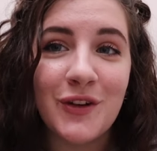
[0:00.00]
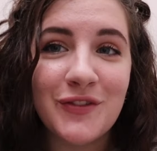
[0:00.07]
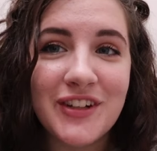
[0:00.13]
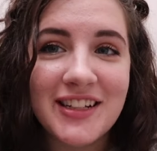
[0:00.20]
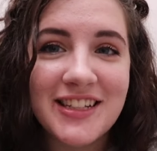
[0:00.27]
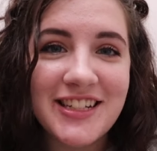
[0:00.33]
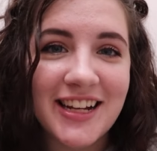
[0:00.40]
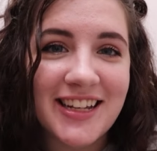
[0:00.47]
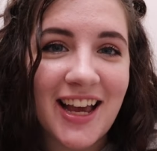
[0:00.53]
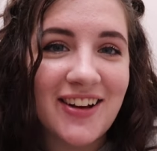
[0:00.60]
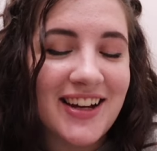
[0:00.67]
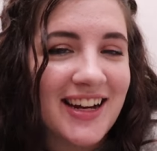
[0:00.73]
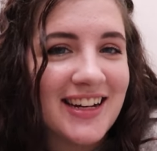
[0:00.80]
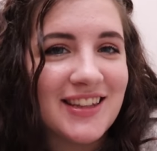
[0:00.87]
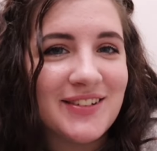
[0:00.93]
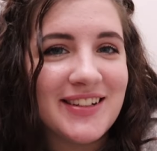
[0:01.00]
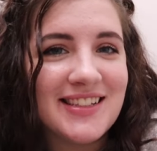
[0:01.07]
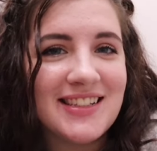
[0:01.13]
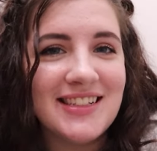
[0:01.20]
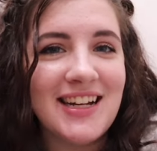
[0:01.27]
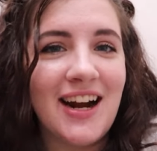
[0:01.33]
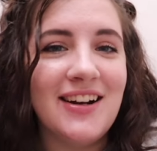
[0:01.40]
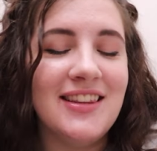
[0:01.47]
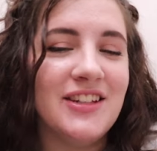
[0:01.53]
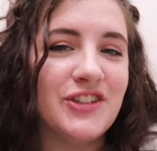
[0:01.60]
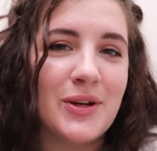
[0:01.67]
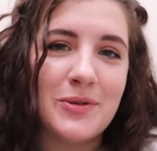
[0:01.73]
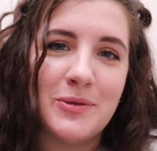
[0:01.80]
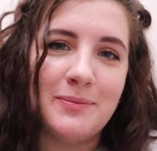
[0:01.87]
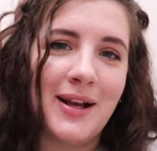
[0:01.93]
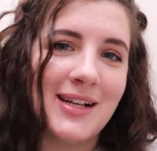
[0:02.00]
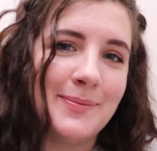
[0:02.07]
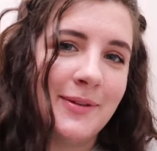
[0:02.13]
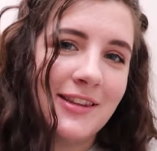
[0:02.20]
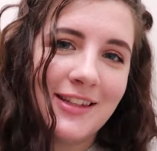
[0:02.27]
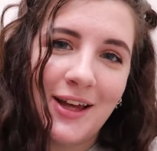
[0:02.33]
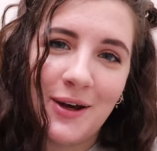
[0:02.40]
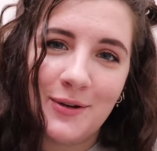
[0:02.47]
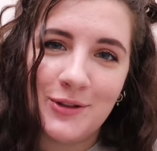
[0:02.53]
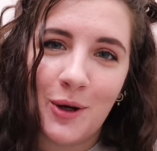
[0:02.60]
Don't forget to check out Ana Luisa down in the description box below.